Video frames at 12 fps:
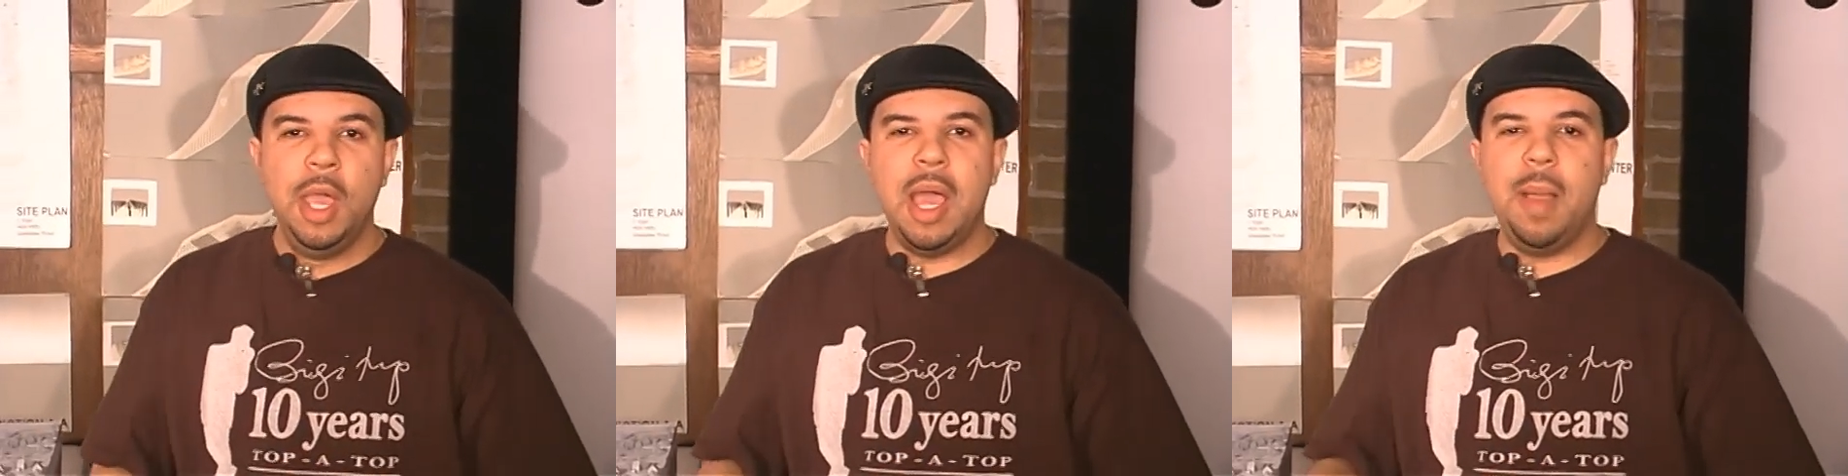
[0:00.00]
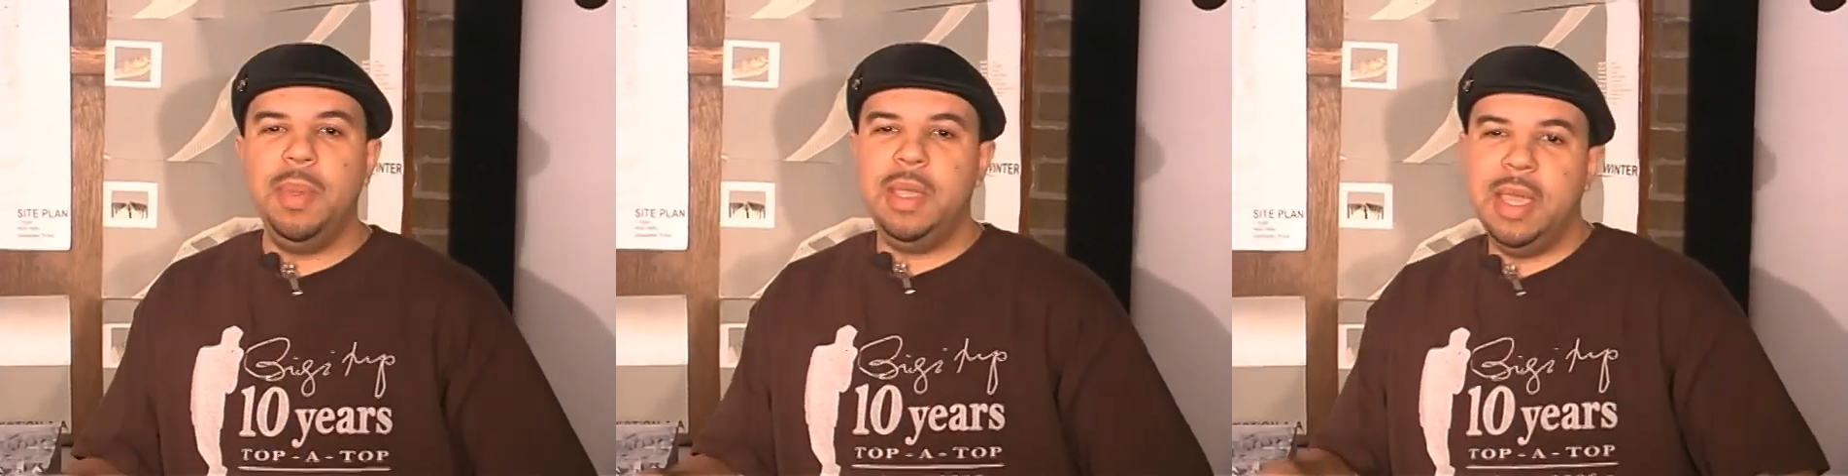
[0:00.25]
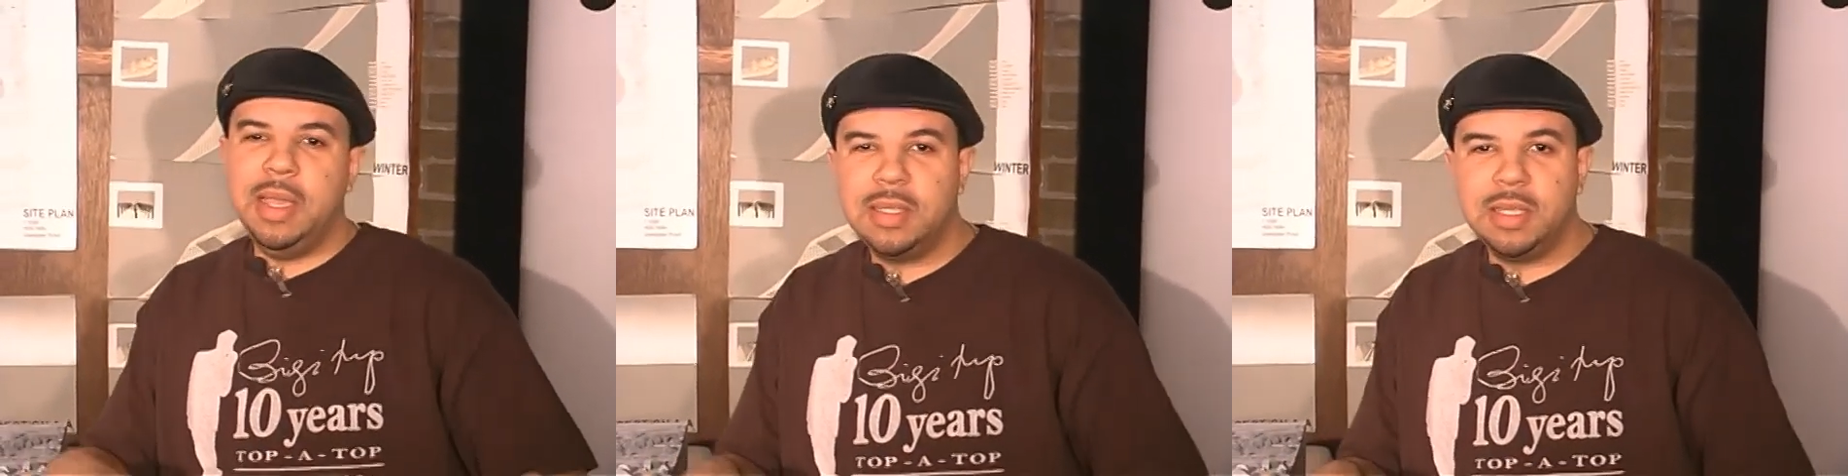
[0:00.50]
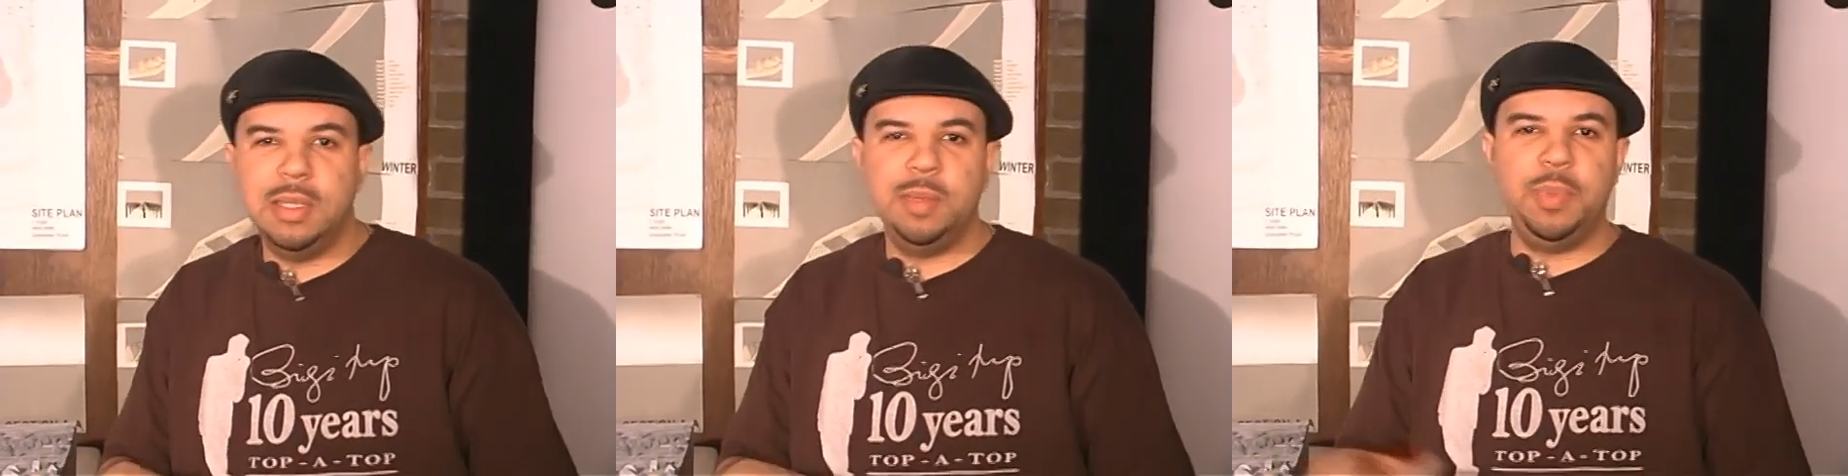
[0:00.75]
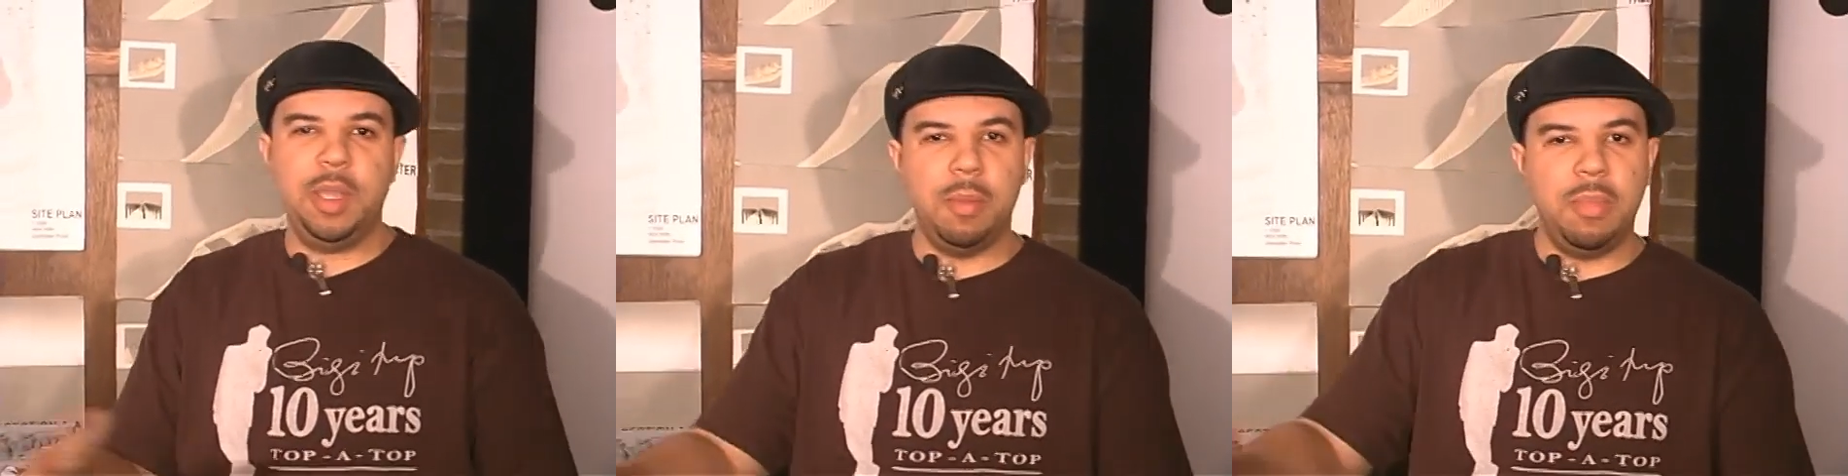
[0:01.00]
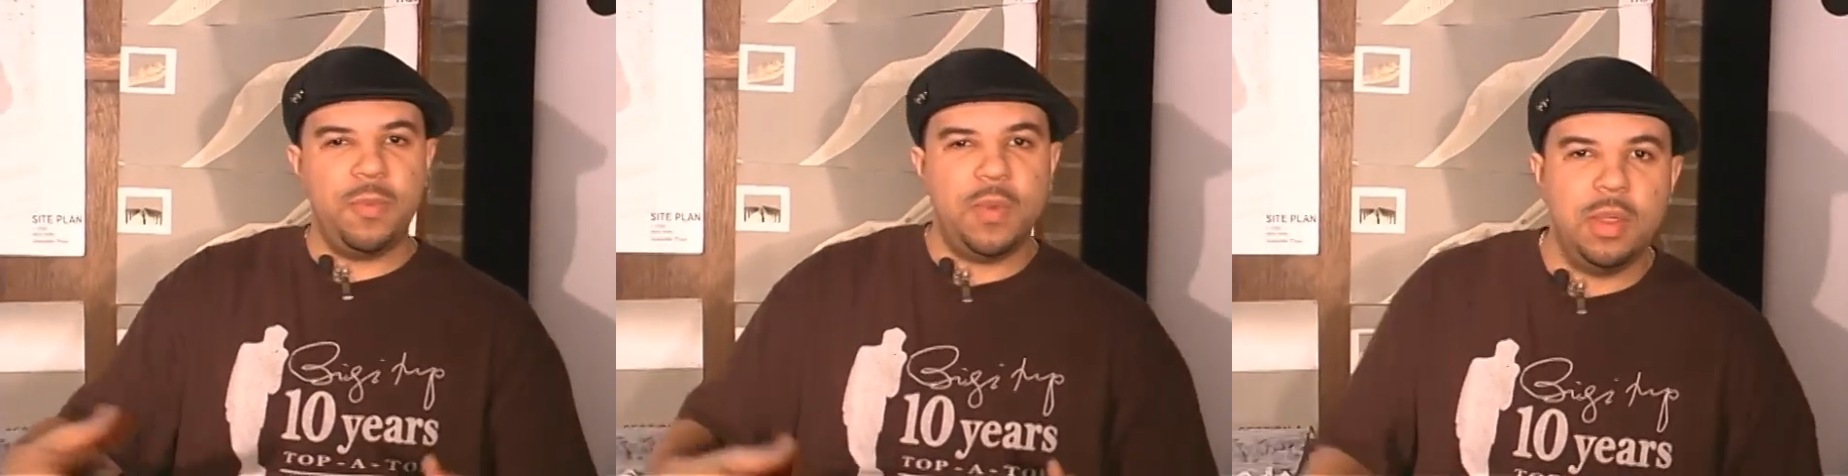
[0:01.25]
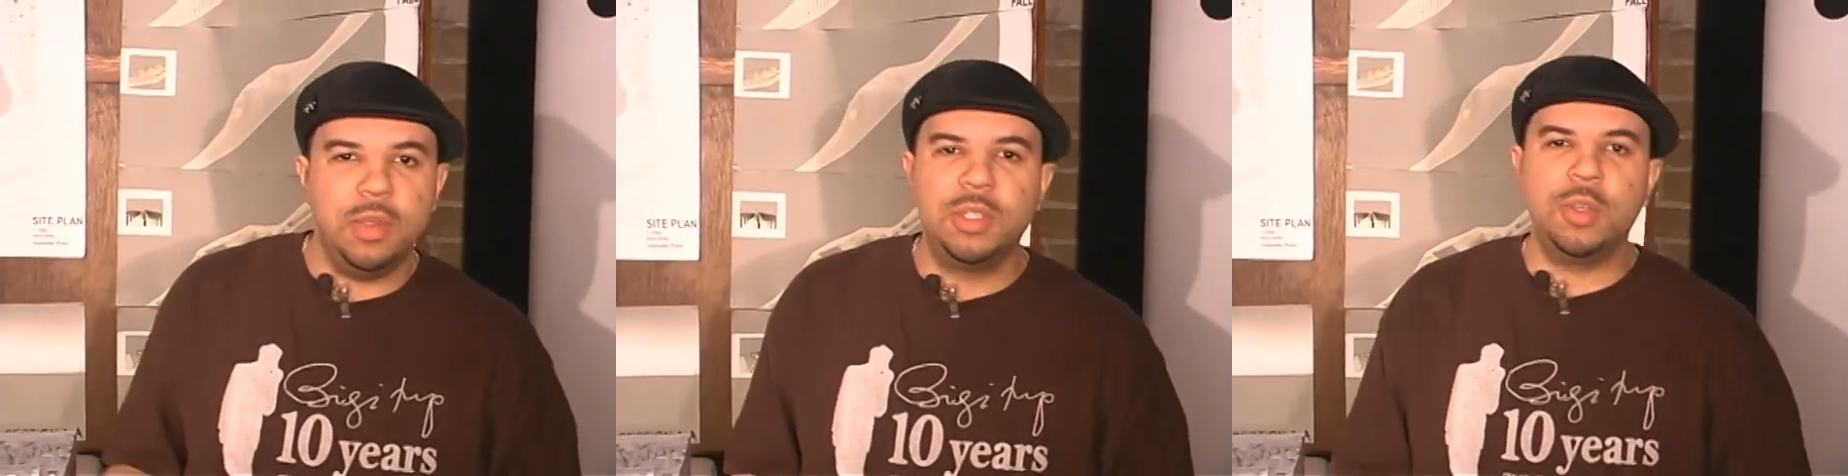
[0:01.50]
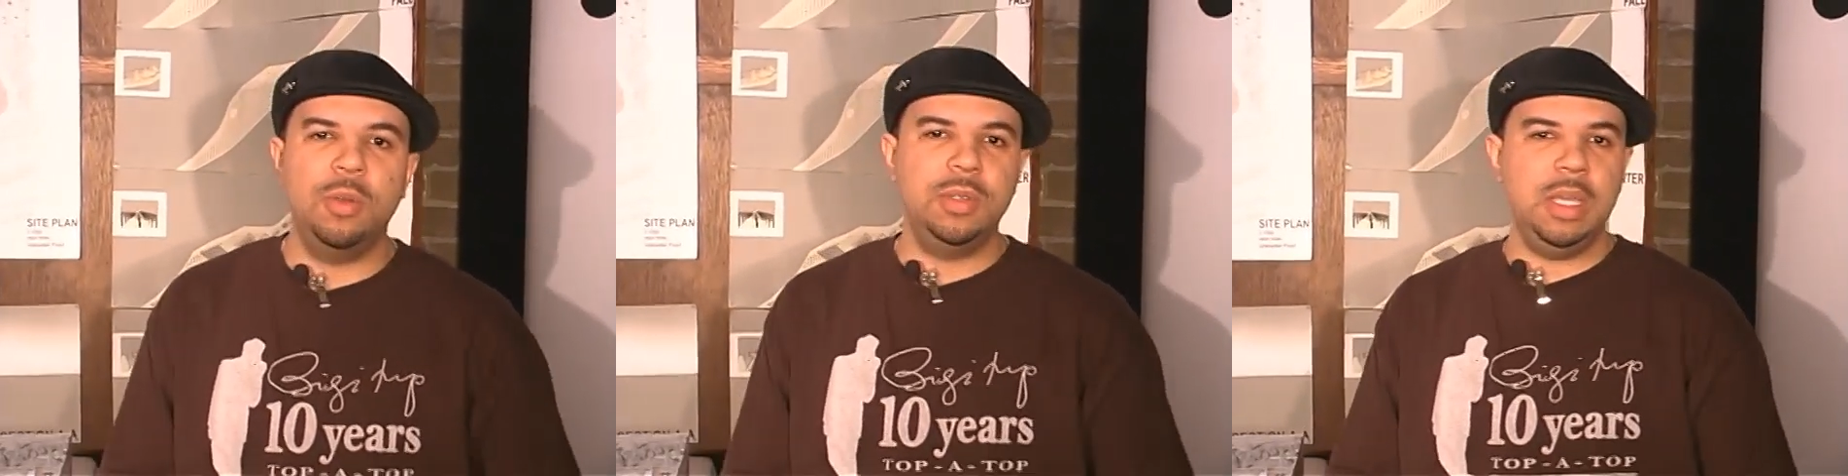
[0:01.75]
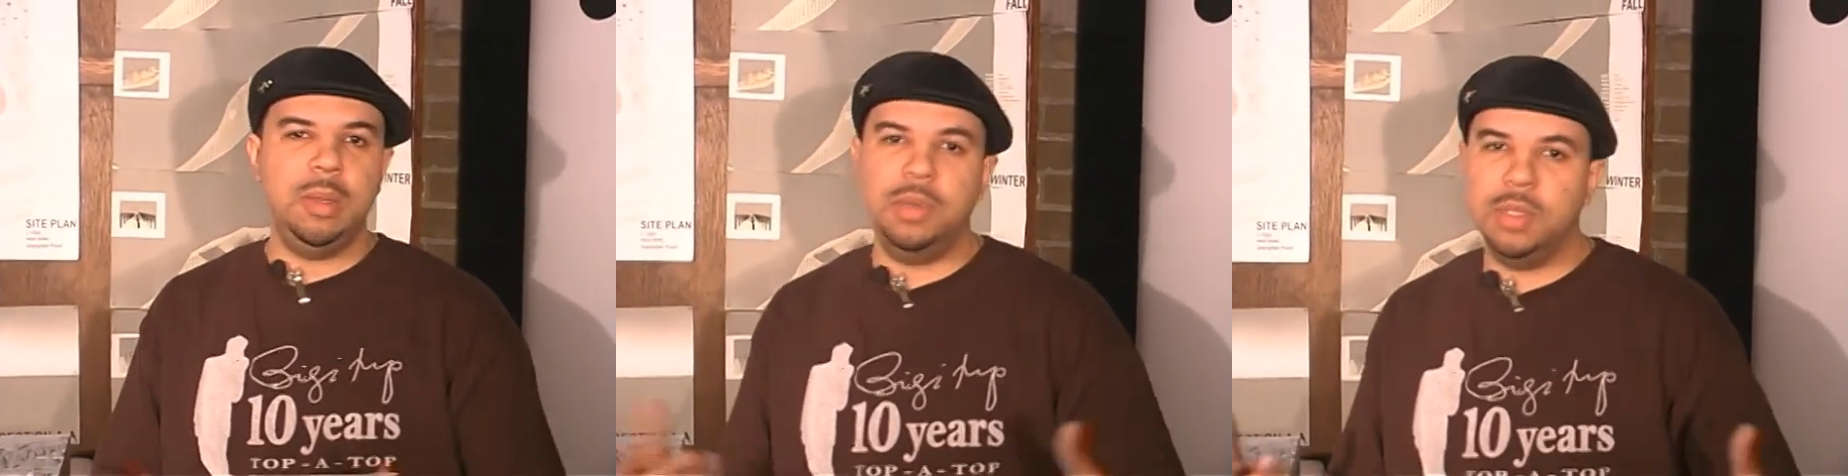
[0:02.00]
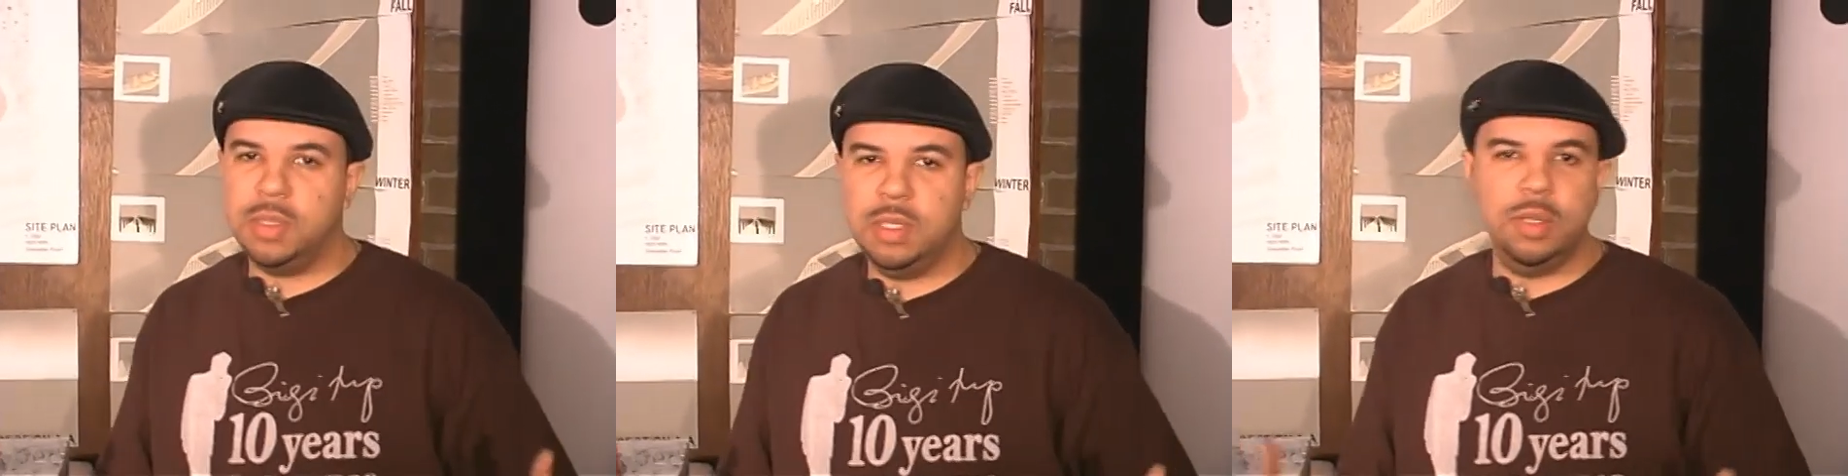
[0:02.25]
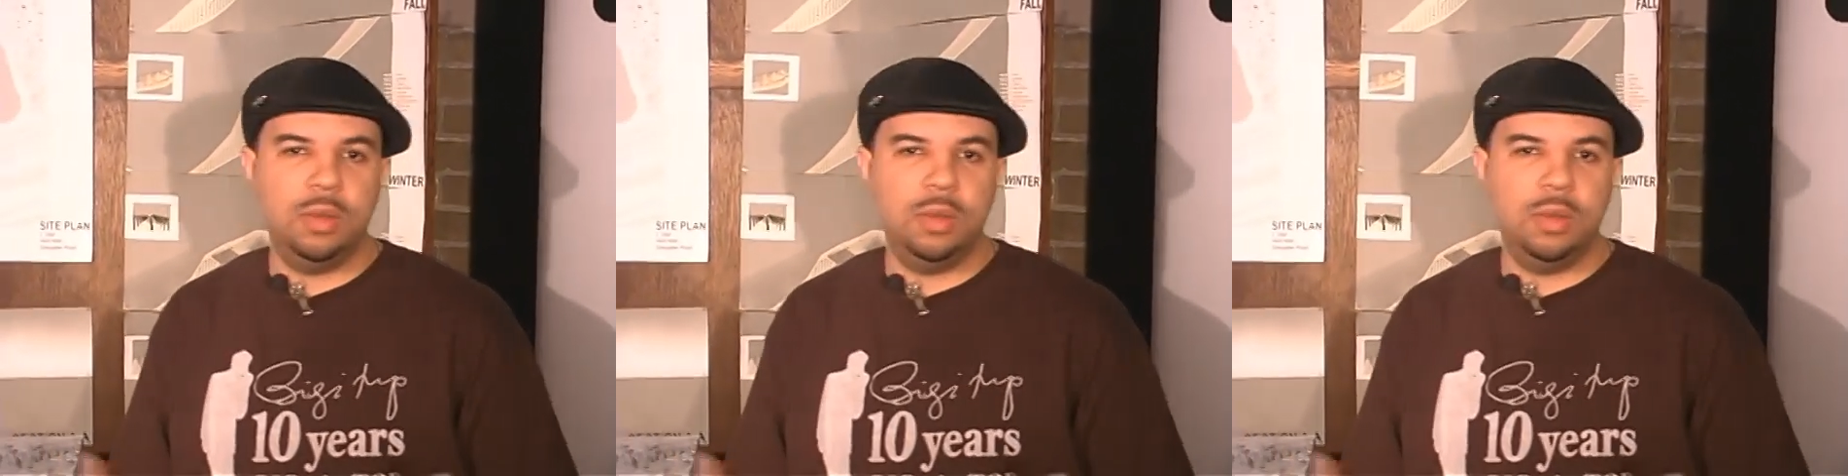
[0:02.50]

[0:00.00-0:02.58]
I began to pick up my father's turntables,